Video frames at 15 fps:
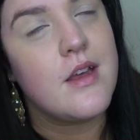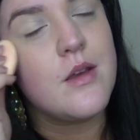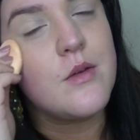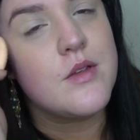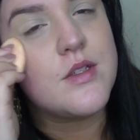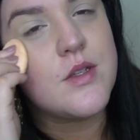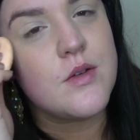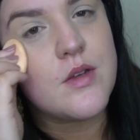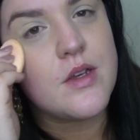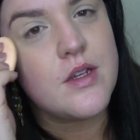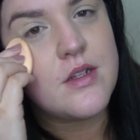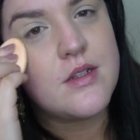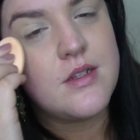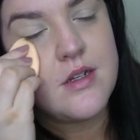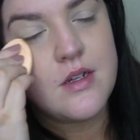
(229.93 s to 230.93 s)
so
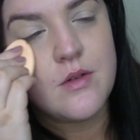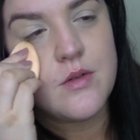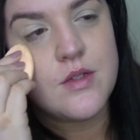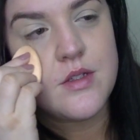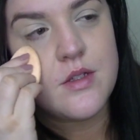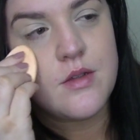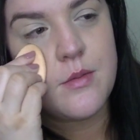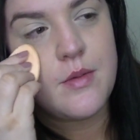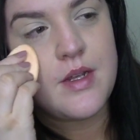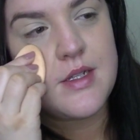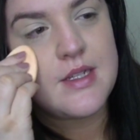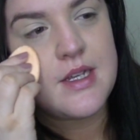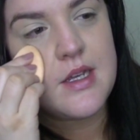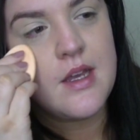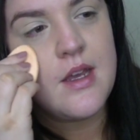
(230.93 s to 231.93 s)
good. Dinner was
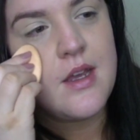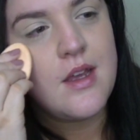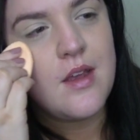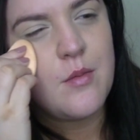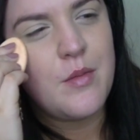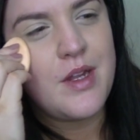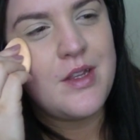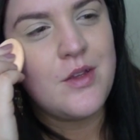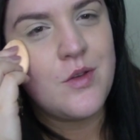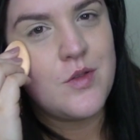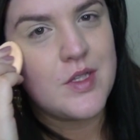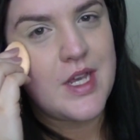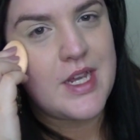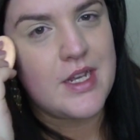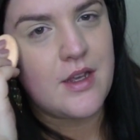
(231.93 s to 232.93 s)
amazing. Made those
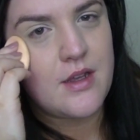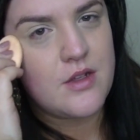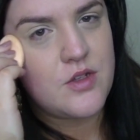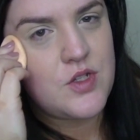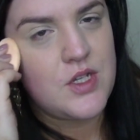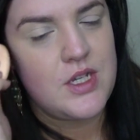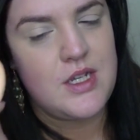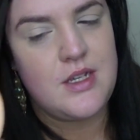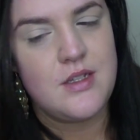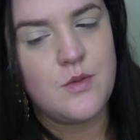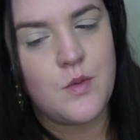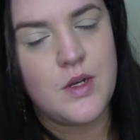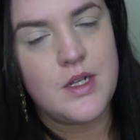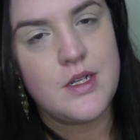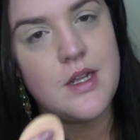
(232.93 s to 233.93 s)
like cheese
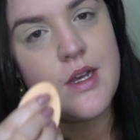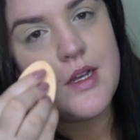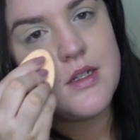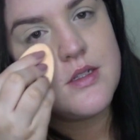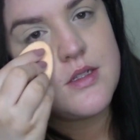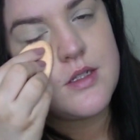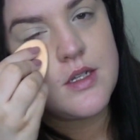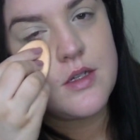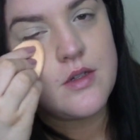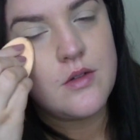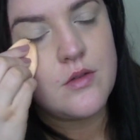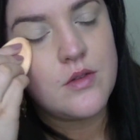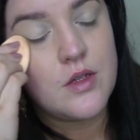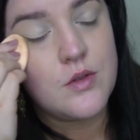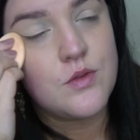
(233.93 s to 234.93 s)
wontons
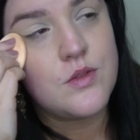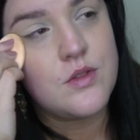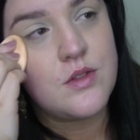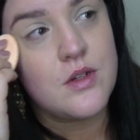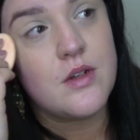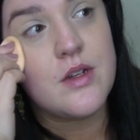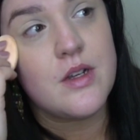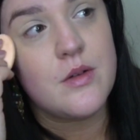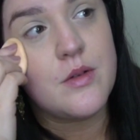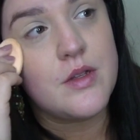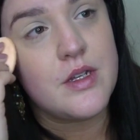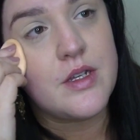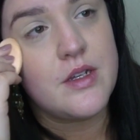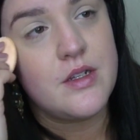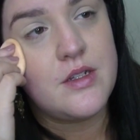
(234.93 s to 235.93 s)
too. Those turned out
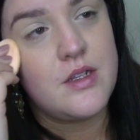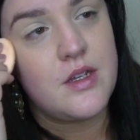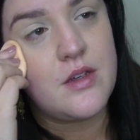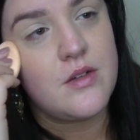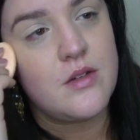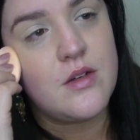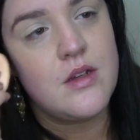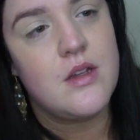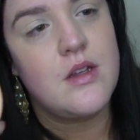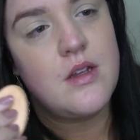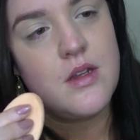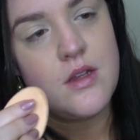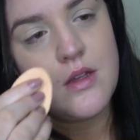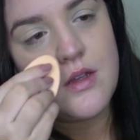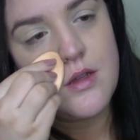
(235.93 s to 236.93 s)
really good too.
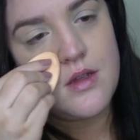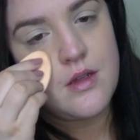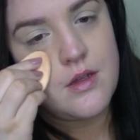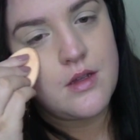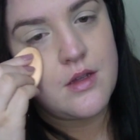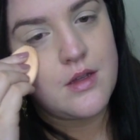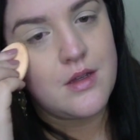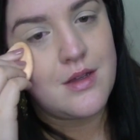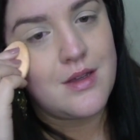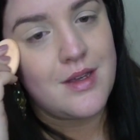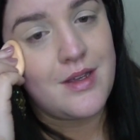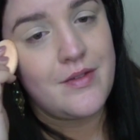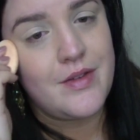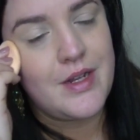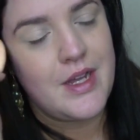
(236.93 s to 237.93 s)
I
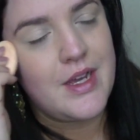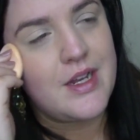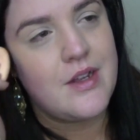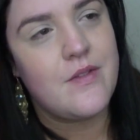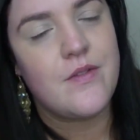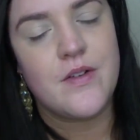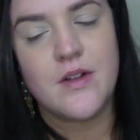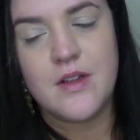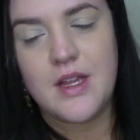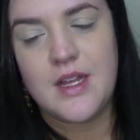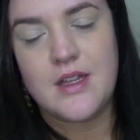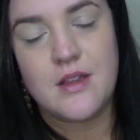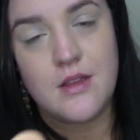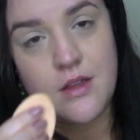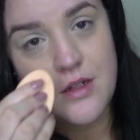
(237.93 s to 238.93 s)
even had it for
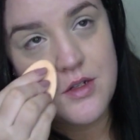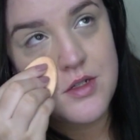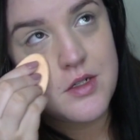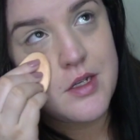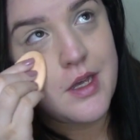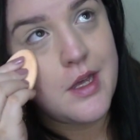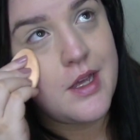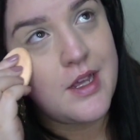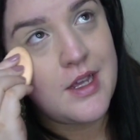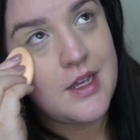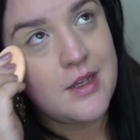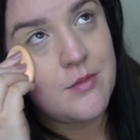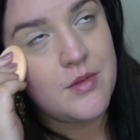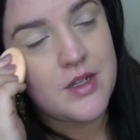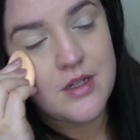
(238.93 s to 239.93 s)
like
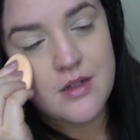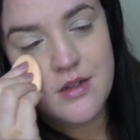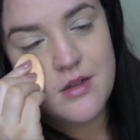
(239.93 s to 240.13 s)
lunchtime, and